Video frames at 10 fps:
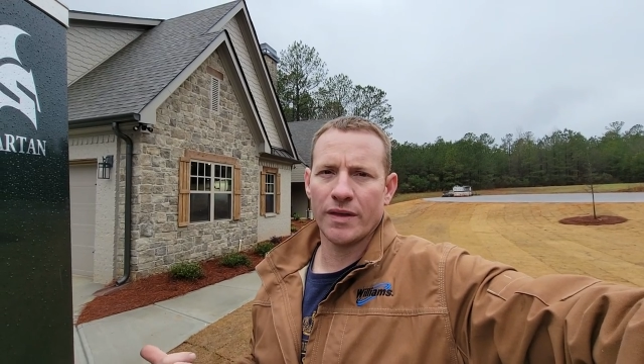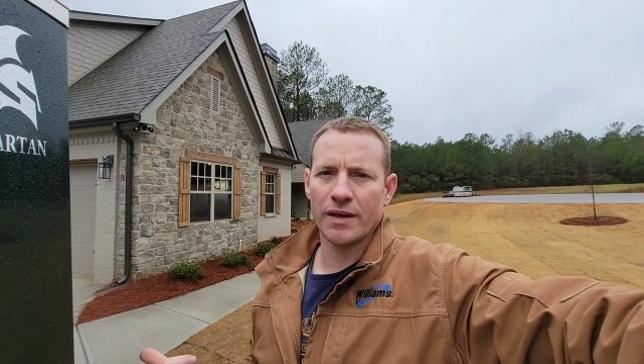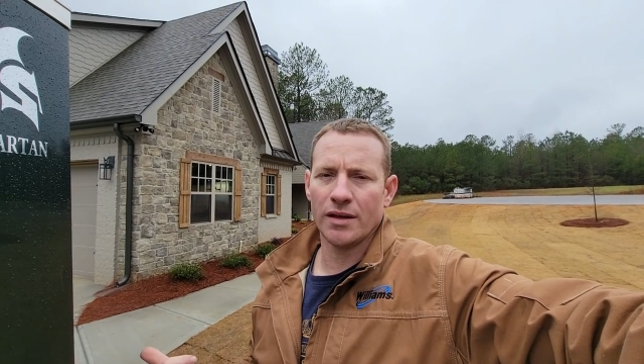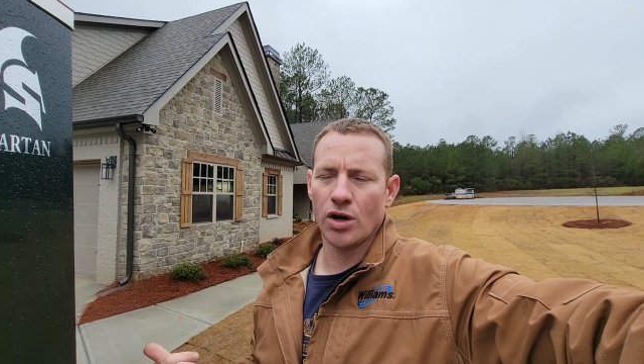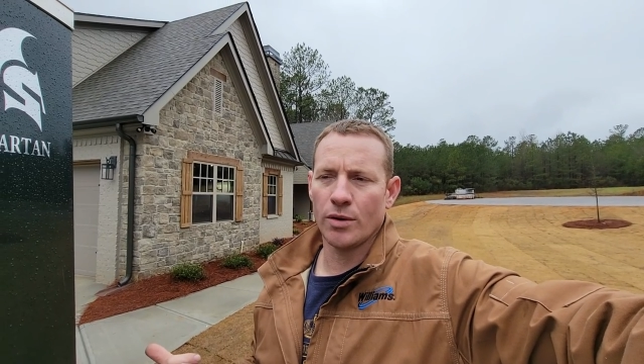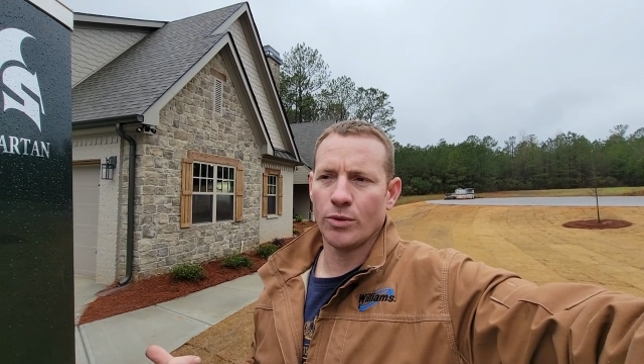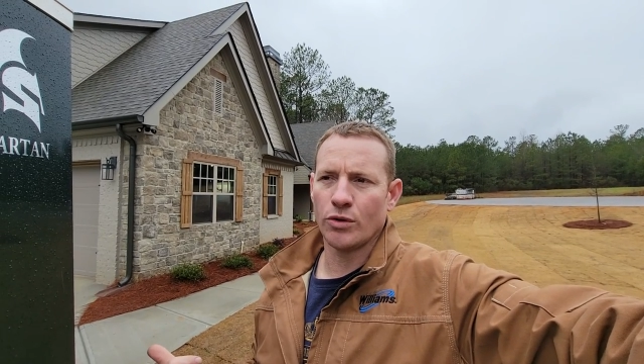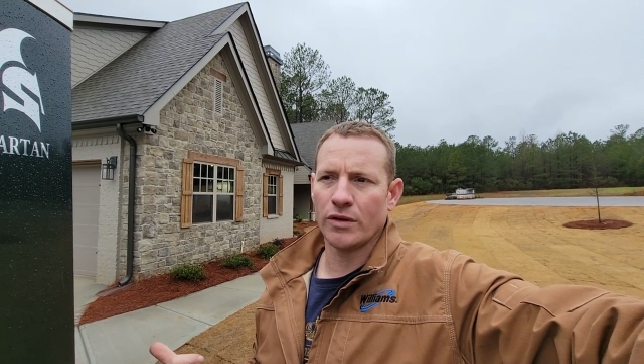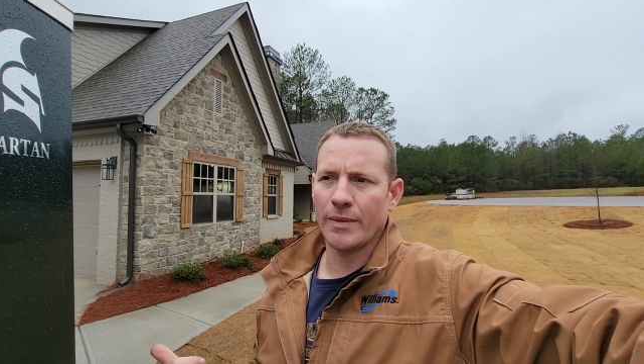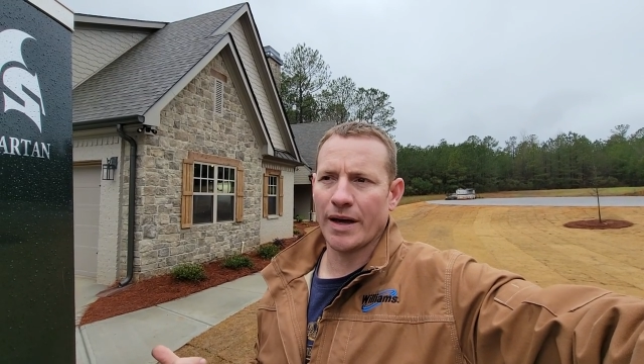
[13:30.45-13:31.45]
the lawnmower
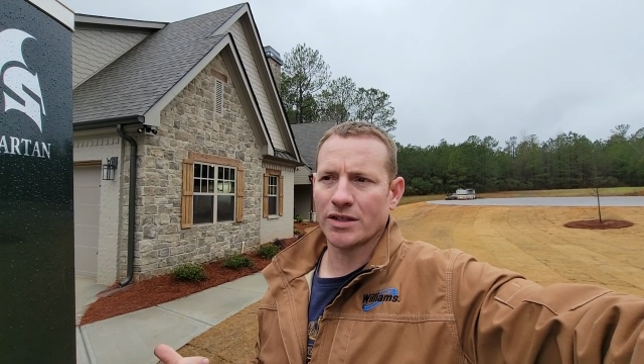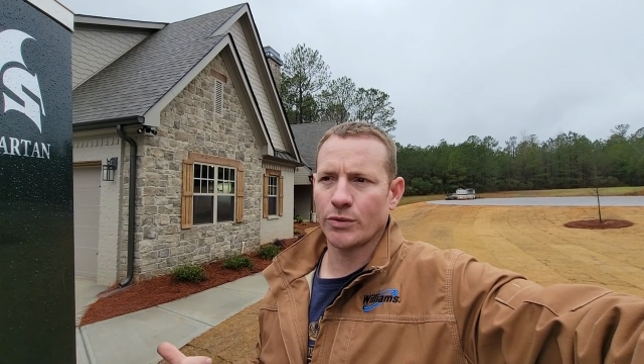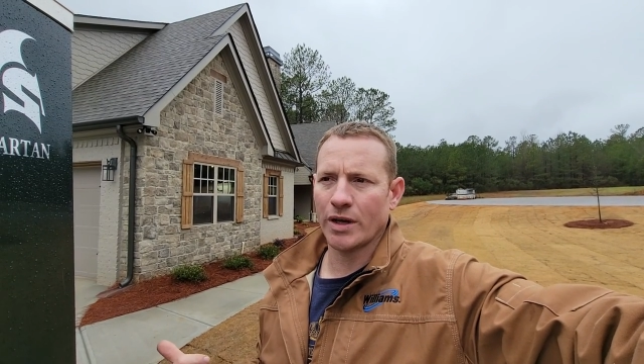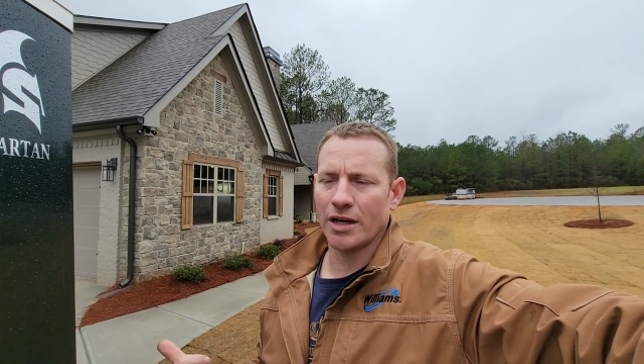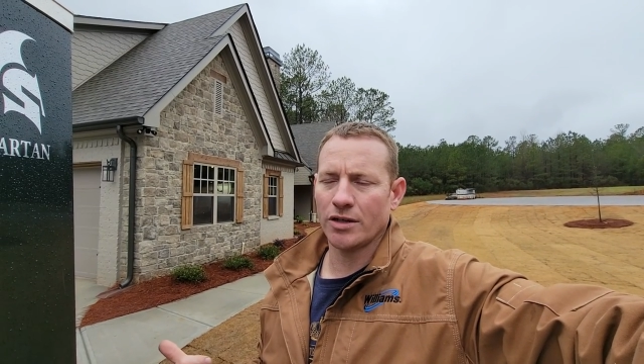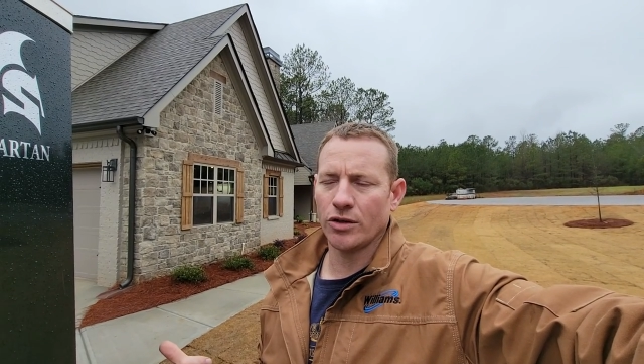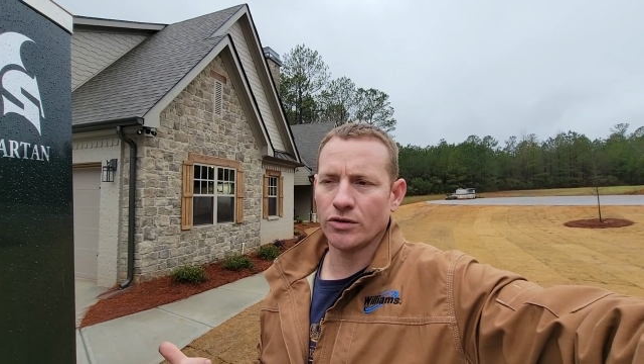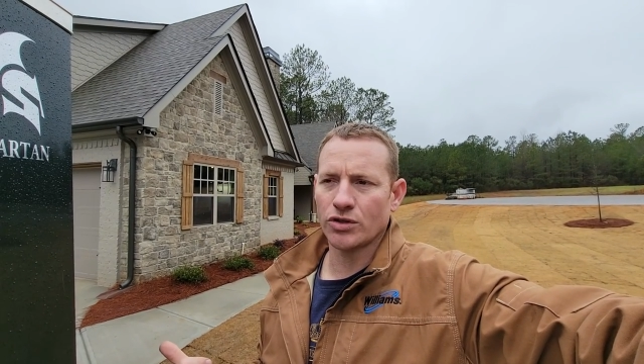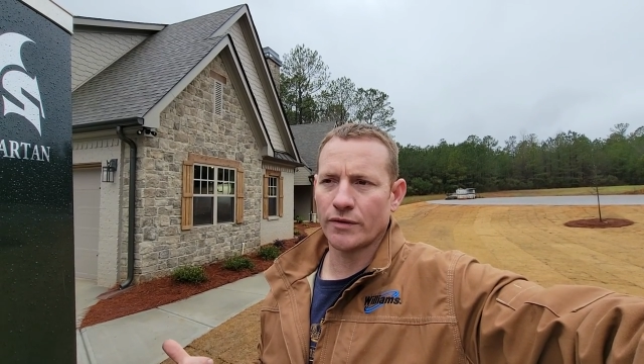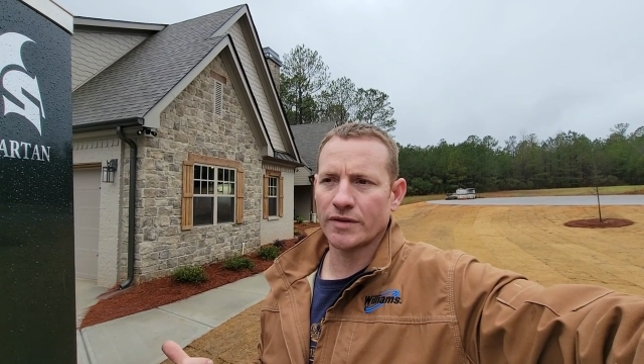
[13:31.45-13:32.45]
in the back. So we got to do the
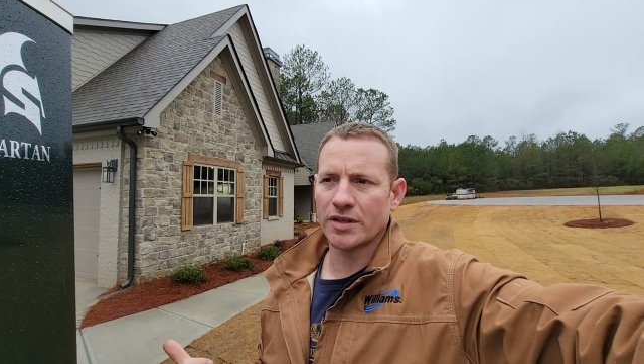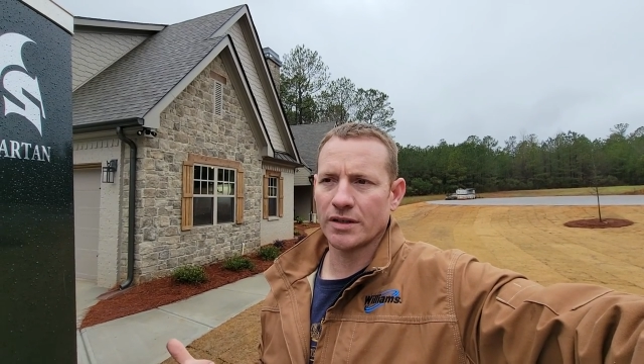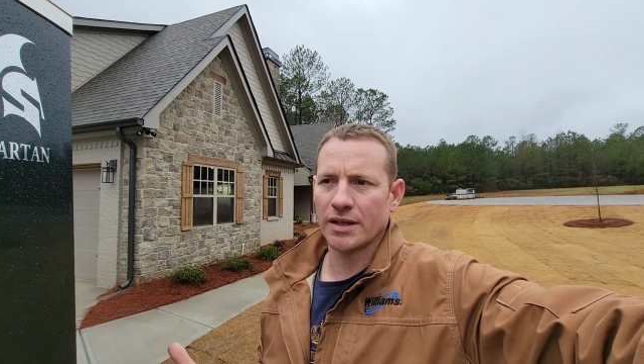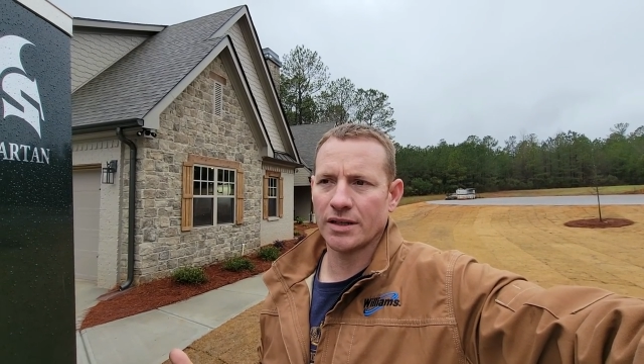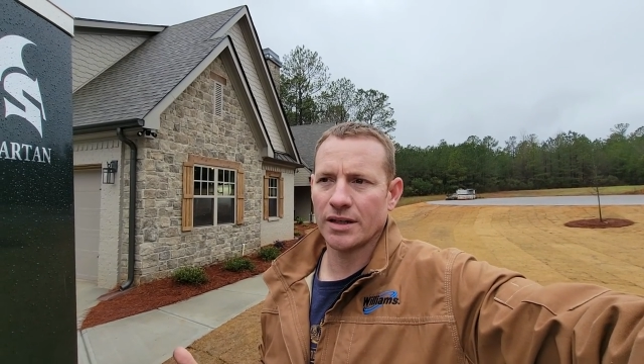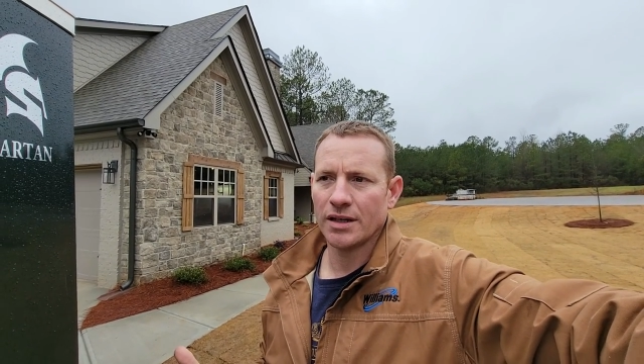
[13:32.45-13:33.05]
service on that.